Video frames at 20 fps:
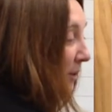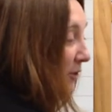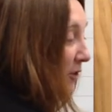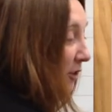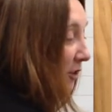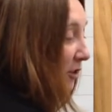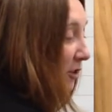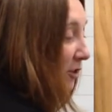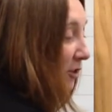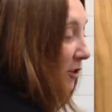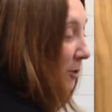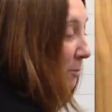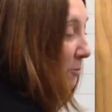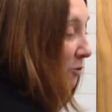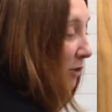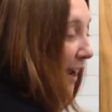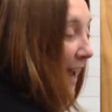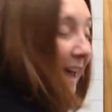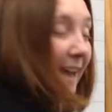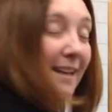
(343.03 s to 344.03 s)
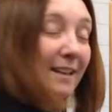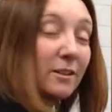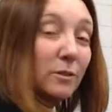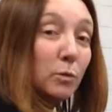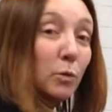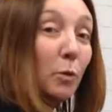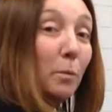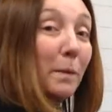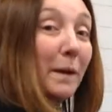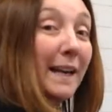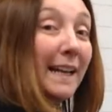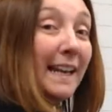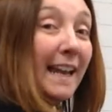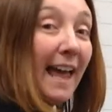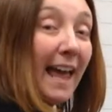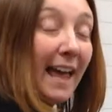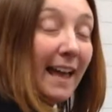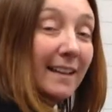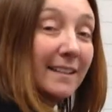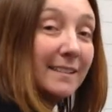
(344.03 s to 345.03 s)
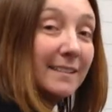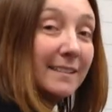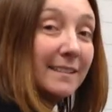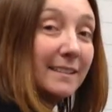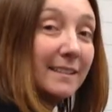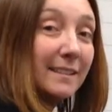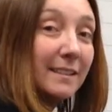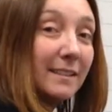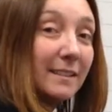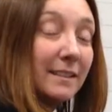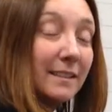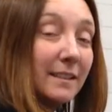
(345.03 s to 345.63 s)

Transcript: so the subtrahend will be less.